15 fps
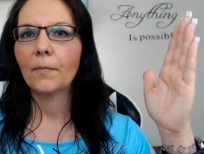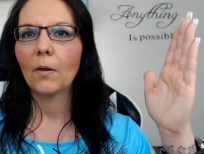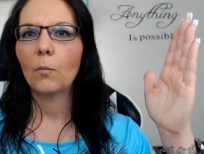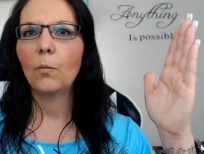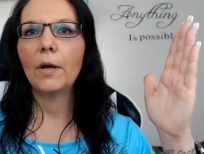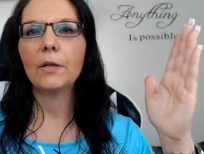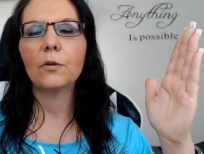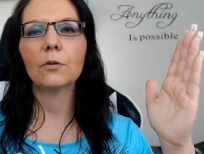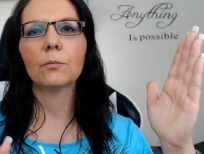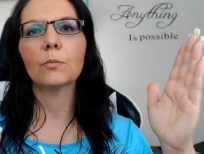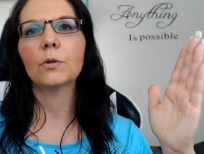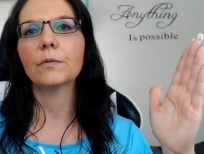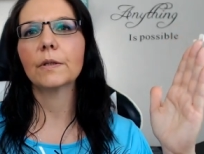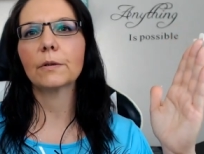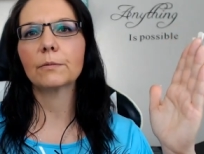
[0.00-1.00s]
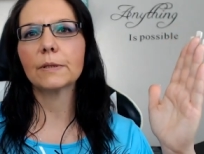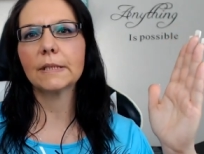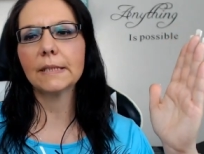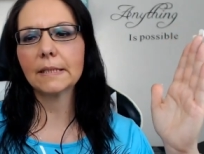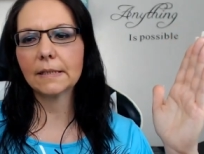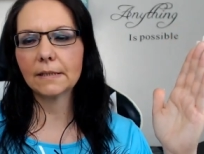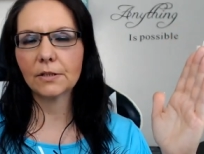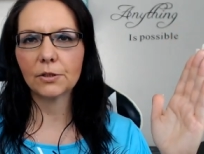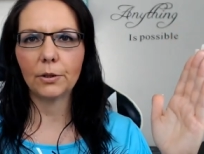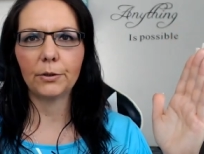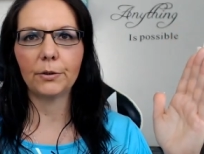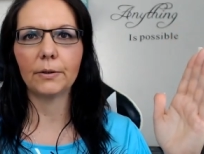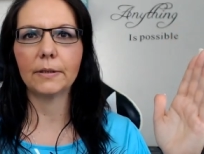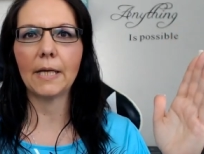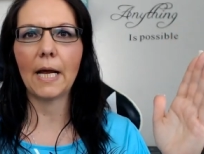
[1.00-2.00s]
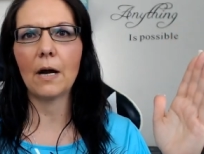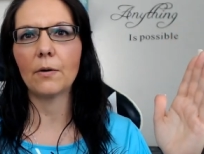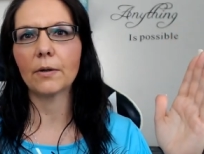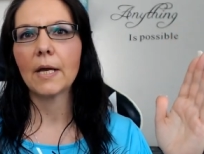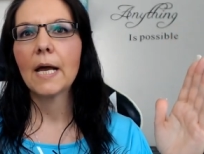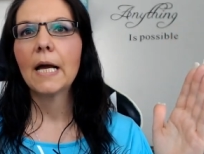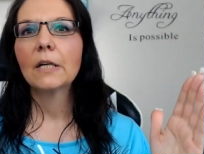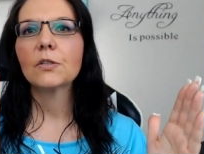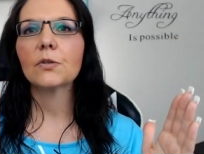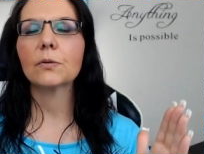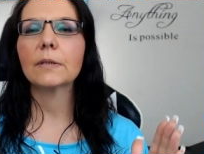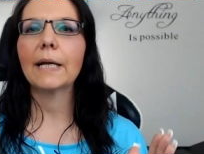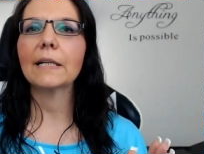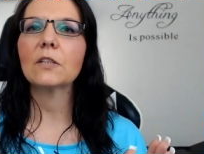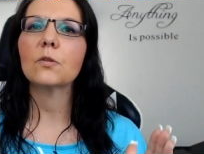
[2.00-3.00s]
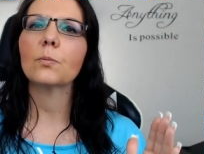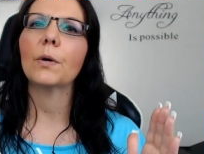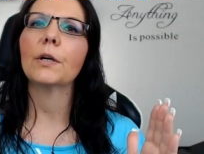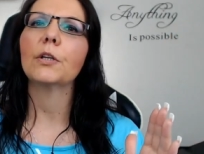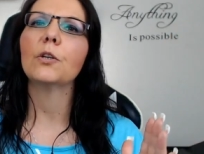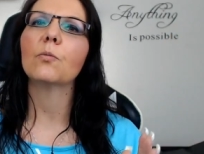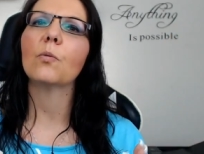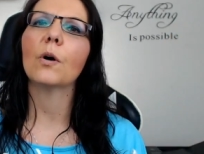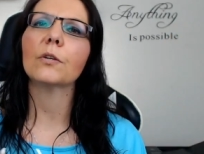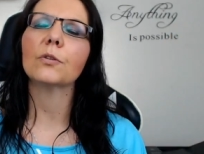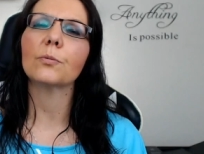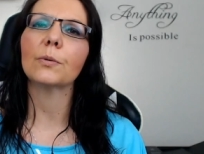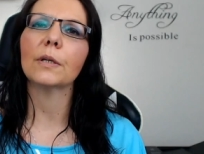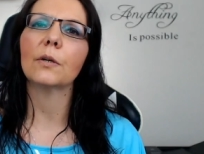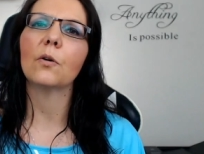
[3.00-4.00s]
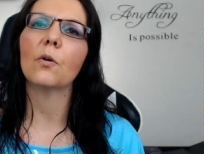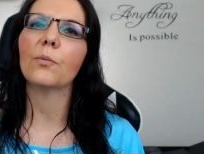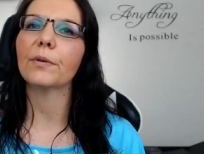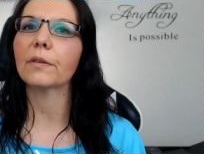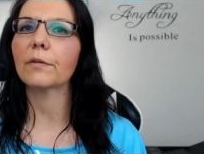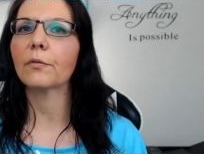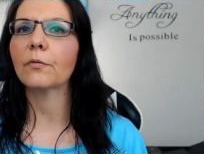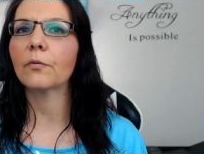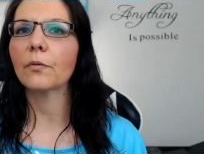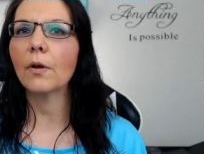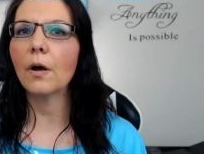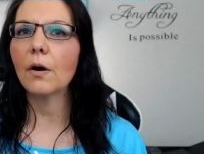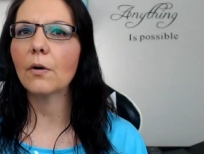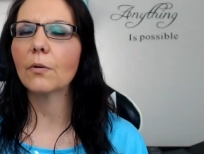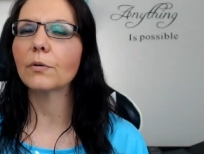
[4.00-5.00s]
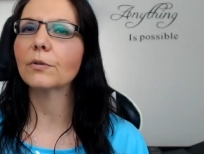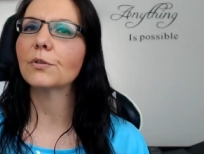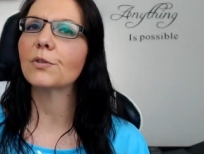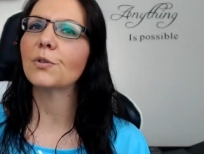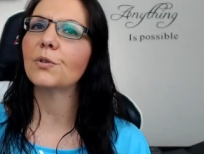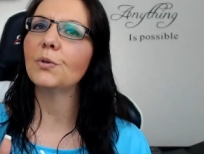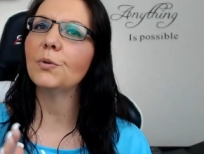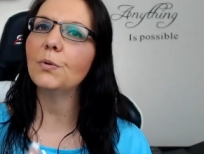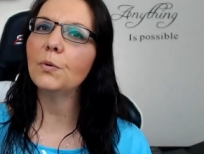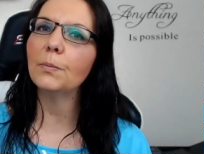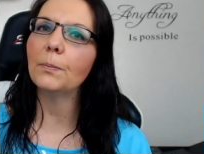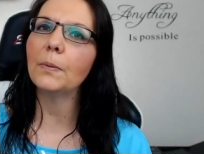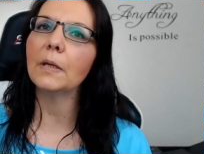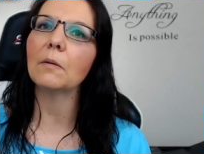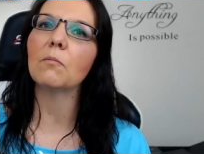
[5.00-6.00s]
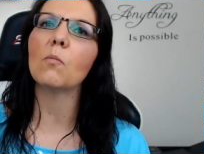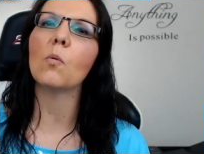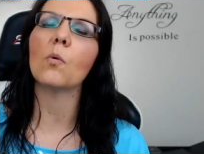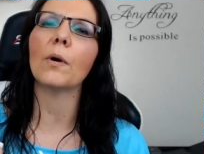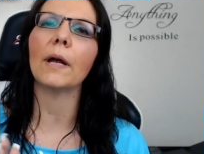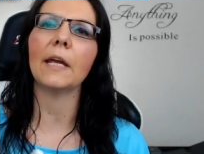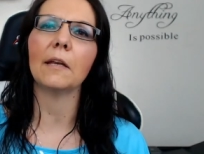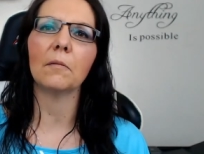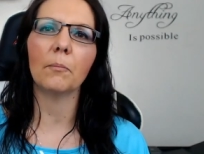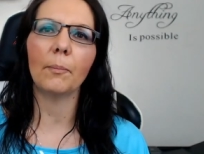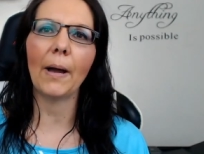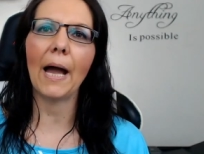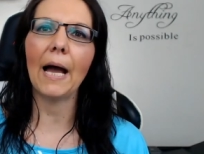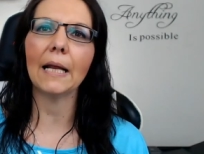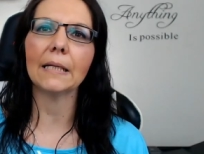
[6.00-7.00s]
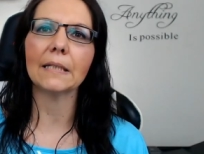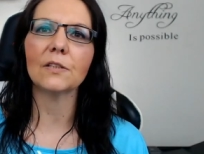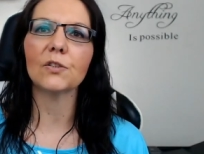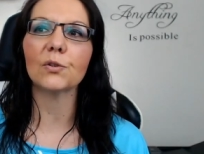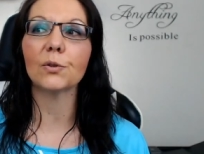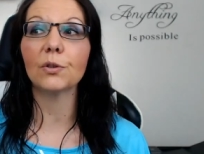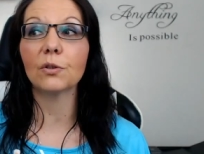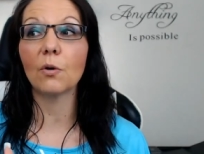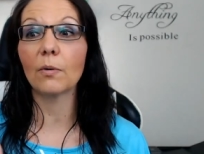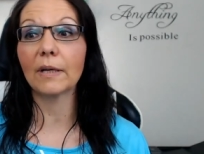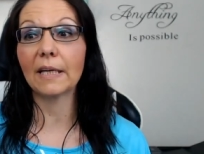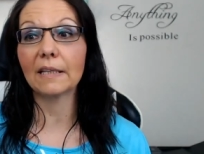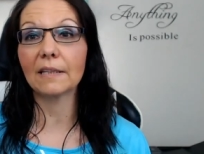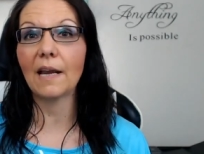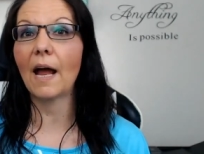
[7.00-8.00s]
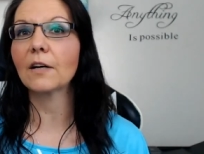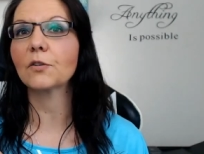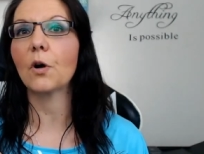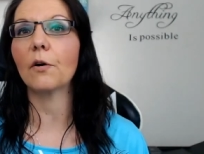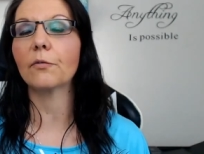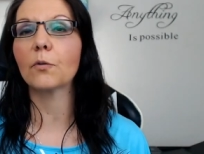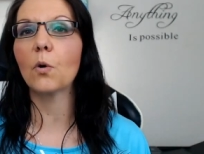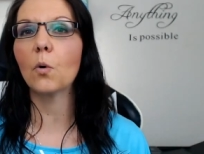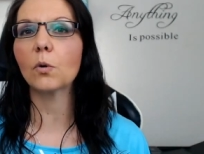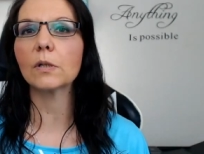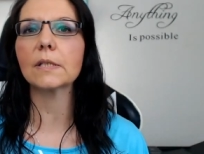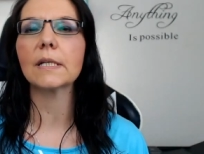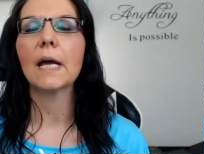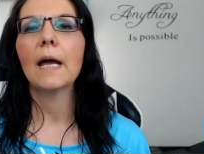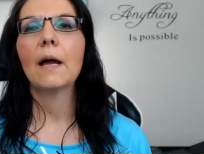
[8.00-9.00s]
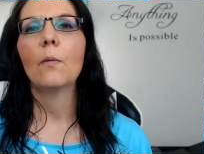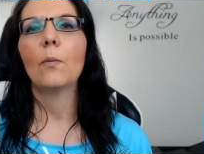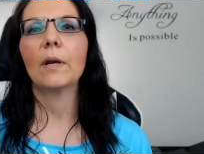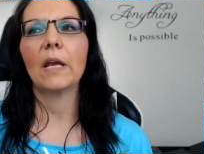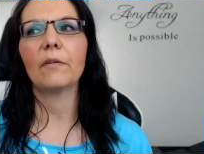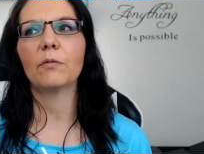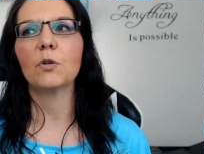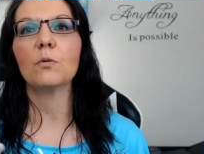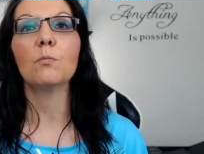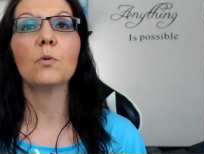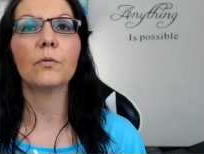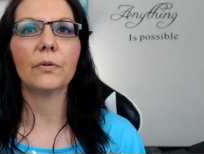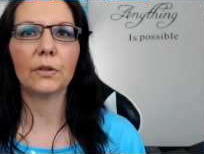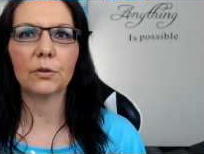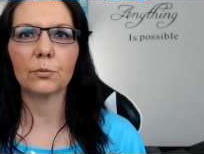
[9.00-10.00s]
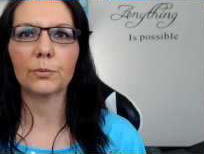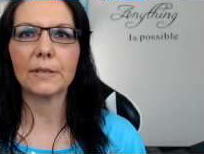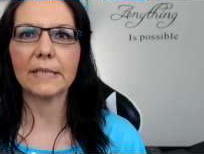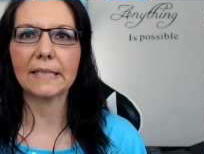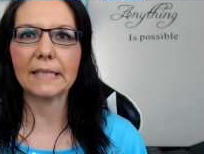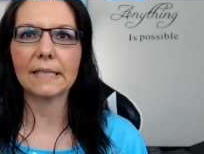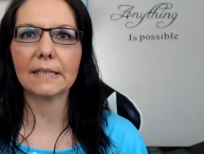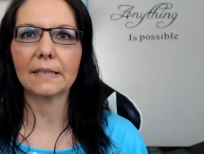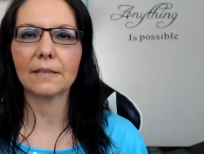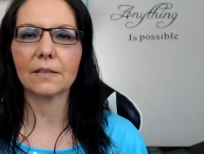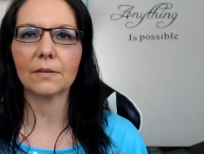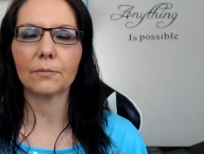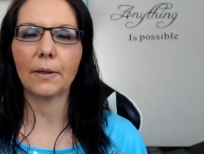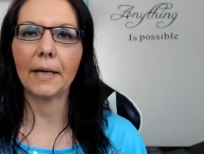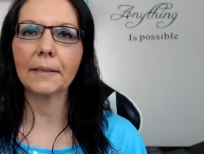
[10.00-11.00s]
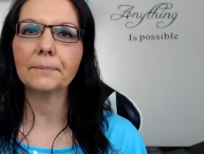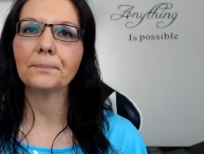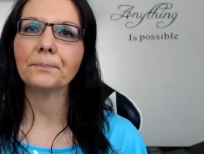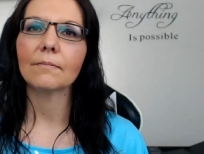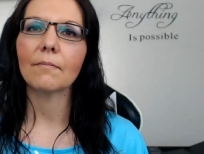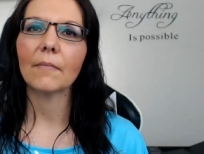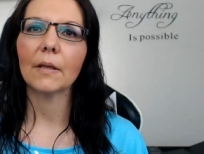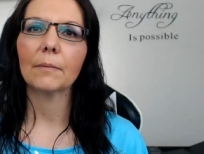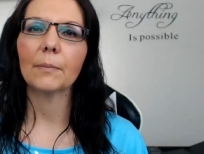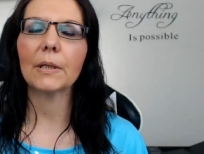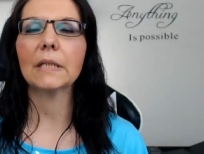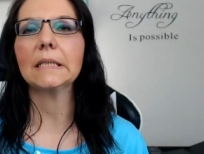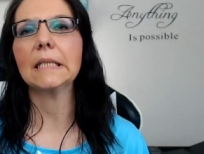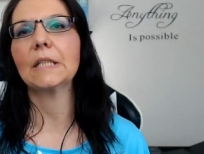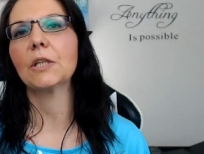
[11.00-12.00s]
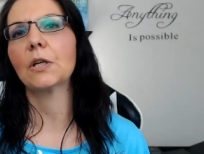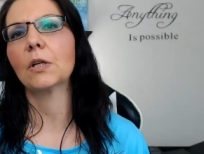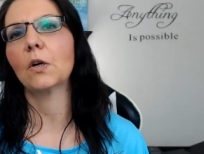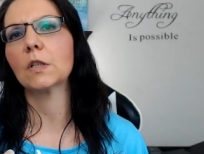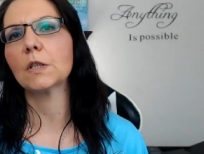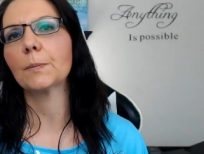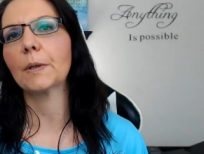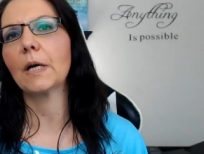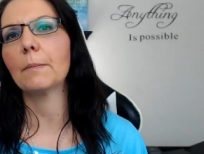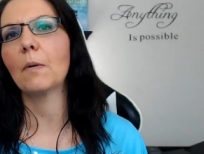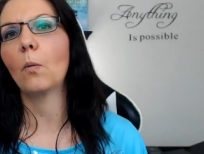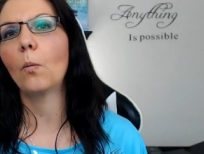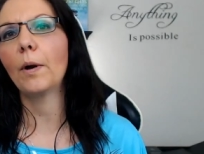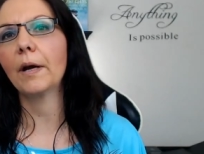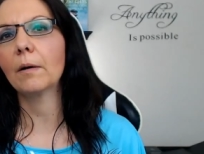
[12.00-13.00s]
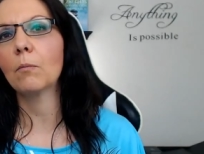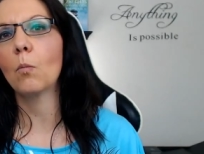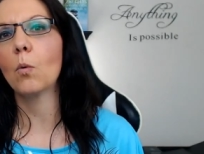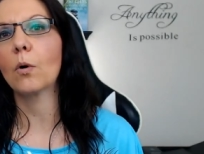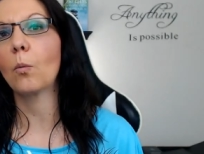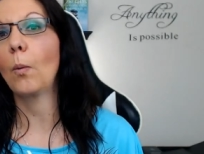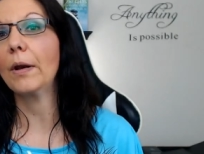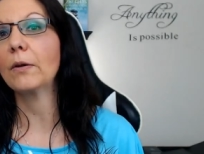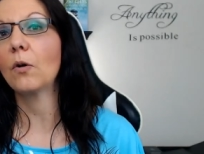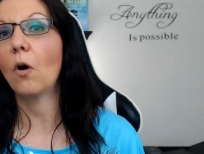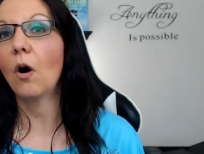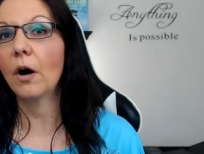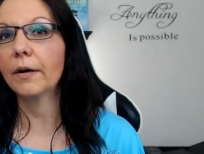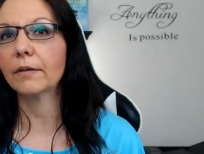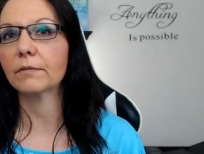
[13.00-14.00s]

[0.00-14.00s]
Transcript: when you're moving resistance, you're down. So that's why you want to really go with the flow to be more in balance so you don't get knocked off course whenever you move into resistance, right? because then you can also become aware more when you are in